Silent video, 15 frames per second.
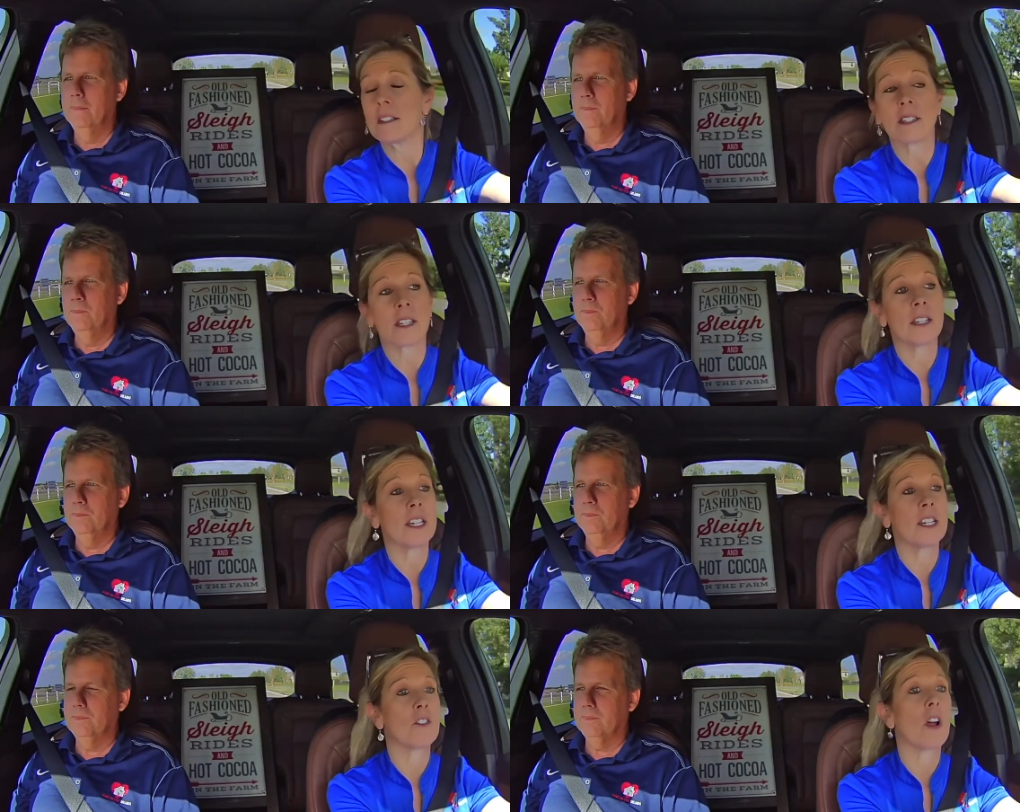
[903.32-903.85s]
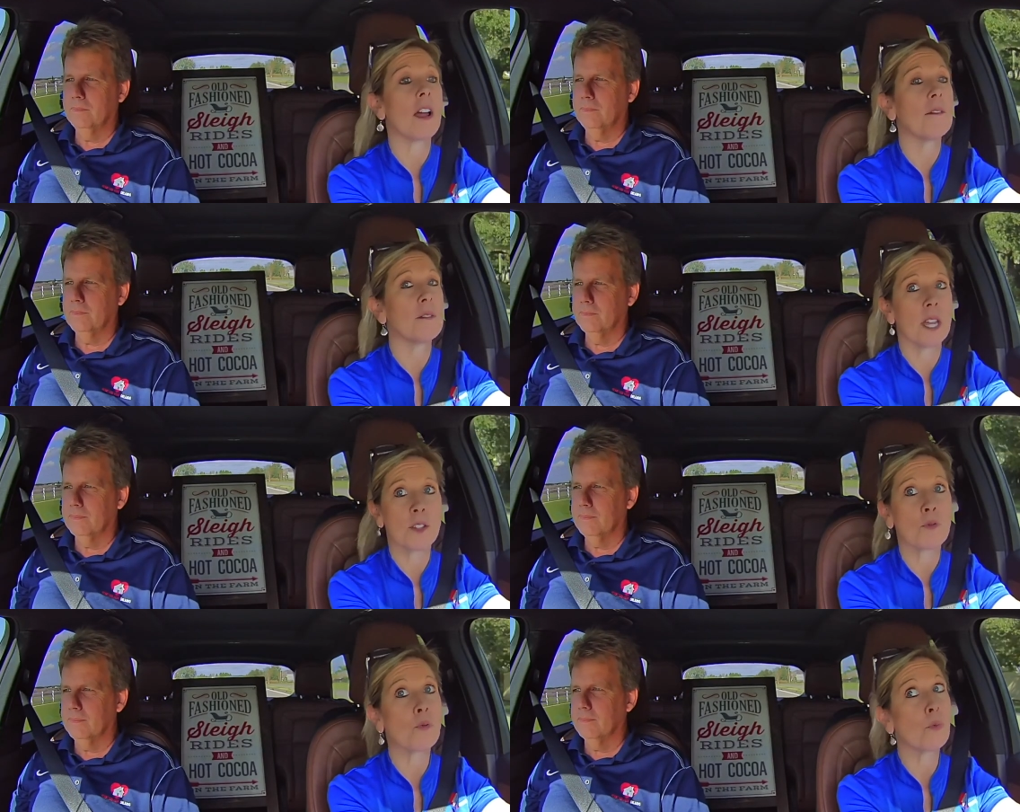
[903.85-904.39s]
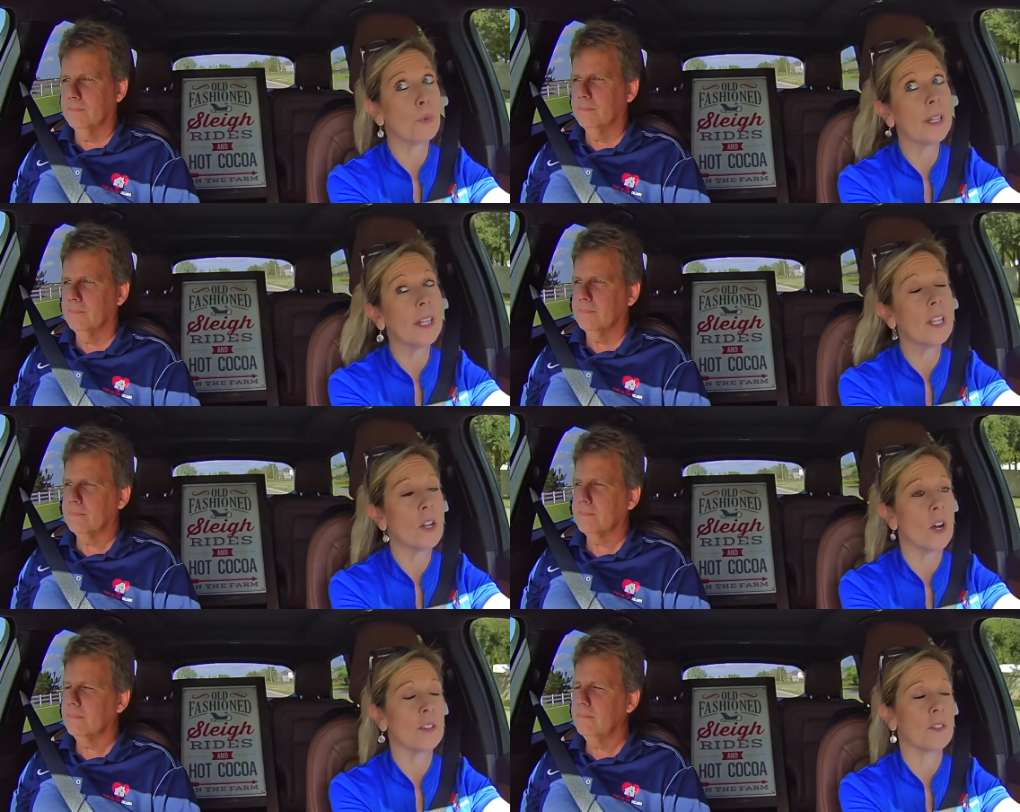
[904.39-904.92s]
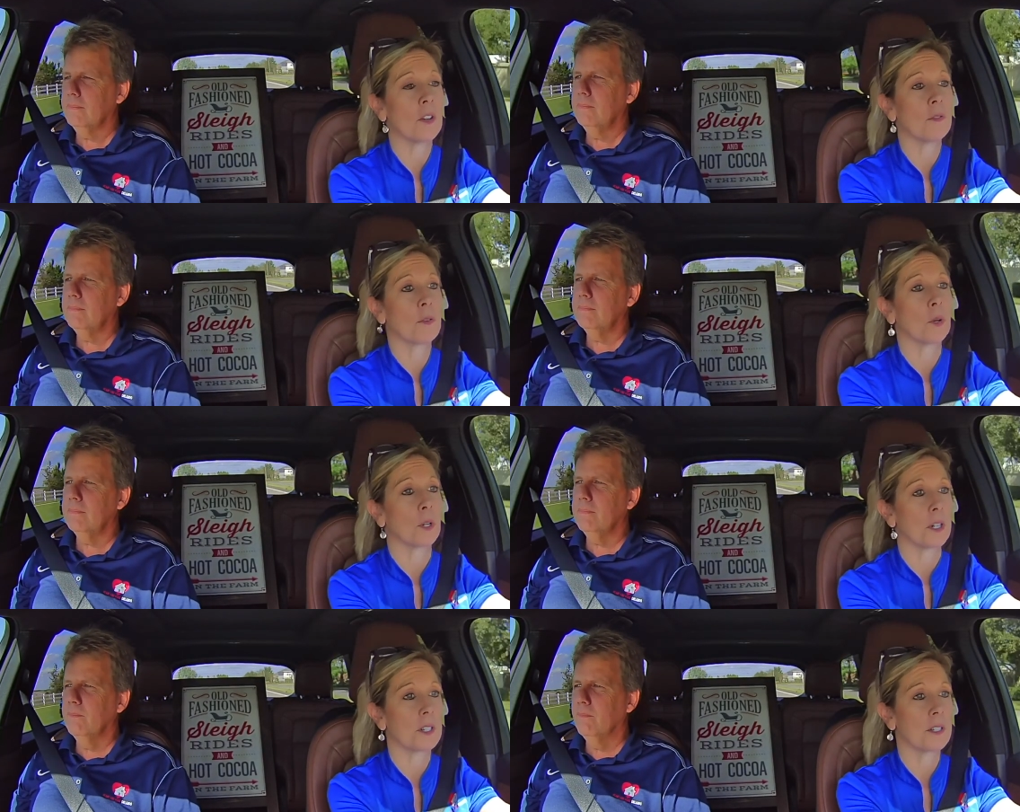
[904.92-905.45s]
Speaker 1: Sunday drives has really gone off
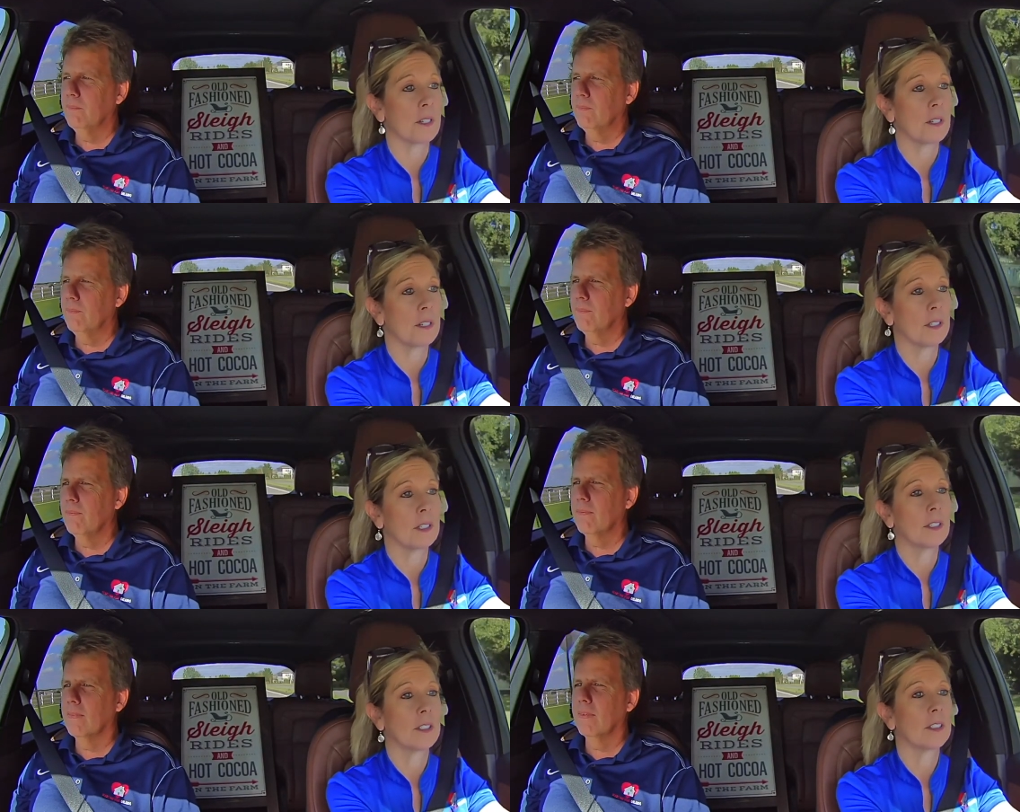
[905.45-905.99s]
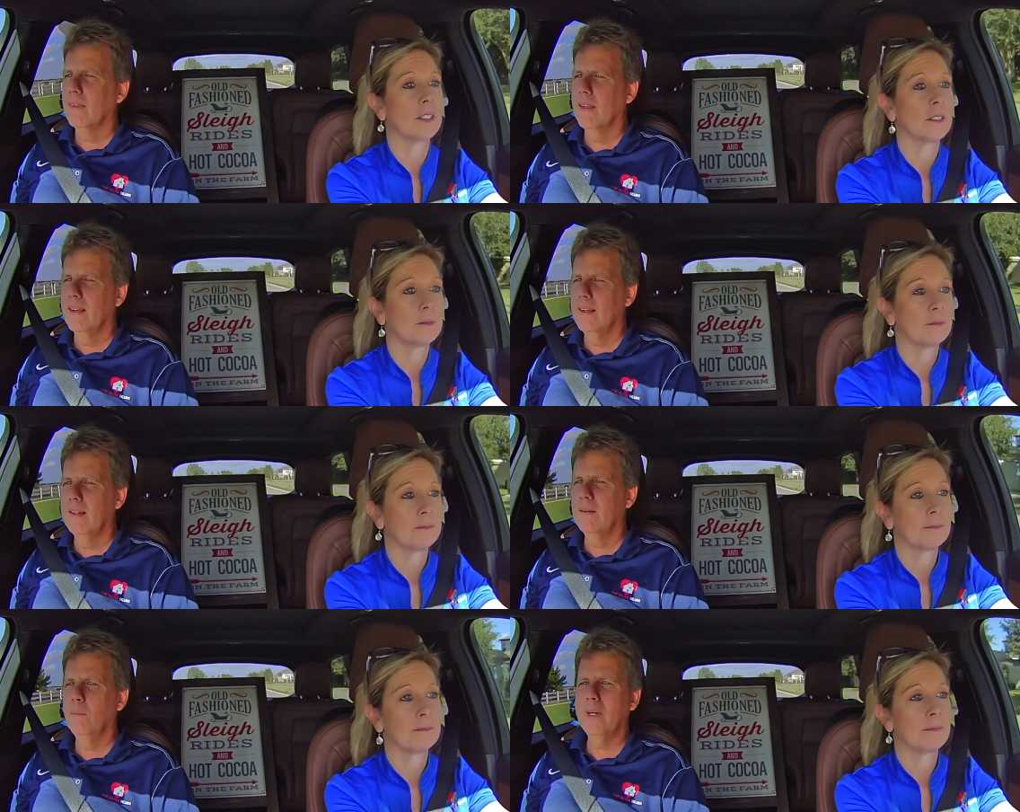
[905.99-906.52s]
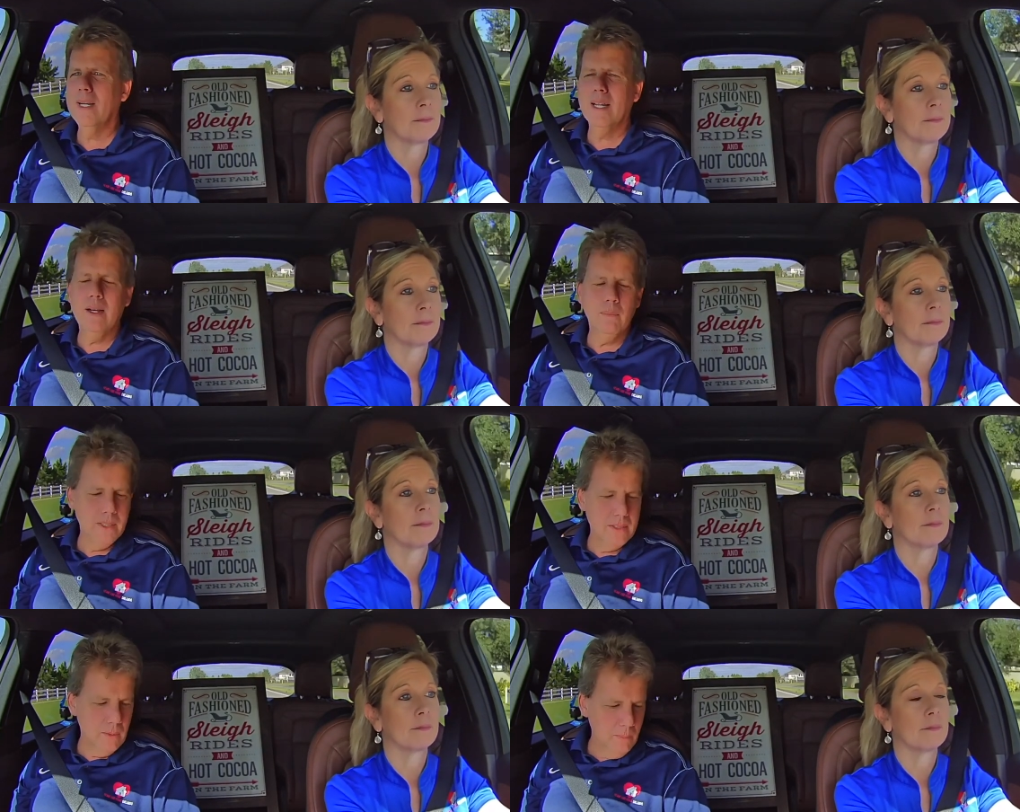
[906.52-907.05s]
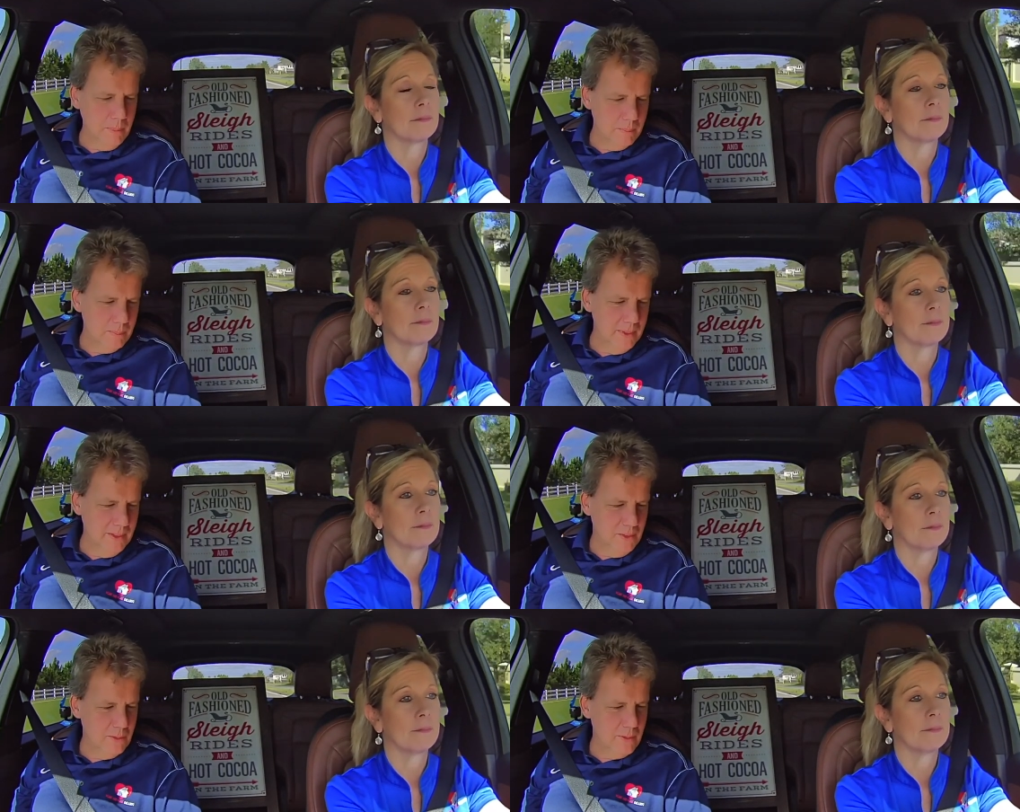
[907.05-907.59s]
Speaker 2: course we get we told people
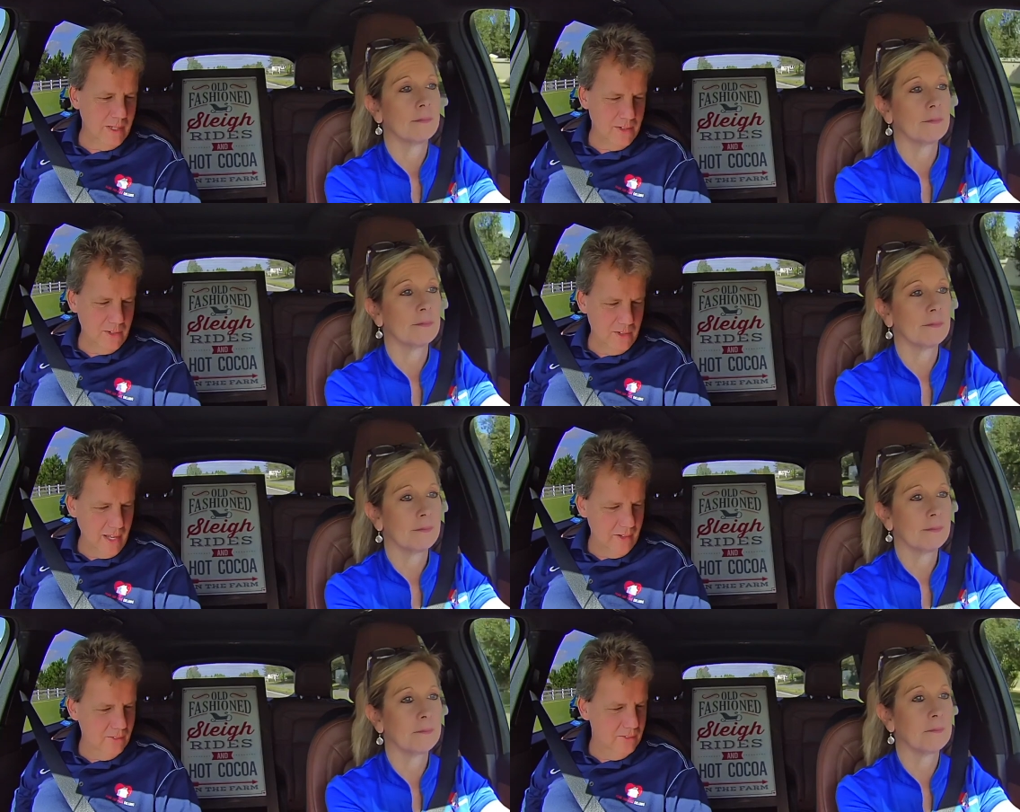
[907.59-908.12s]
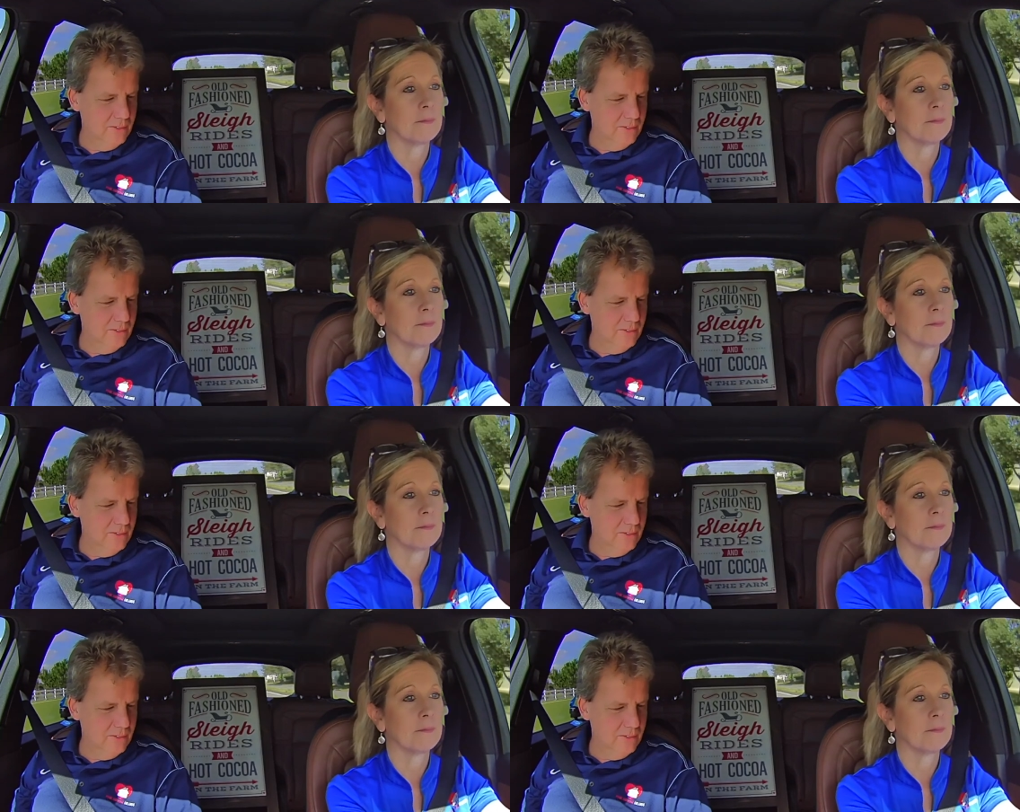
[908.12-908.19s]
interest rates are down.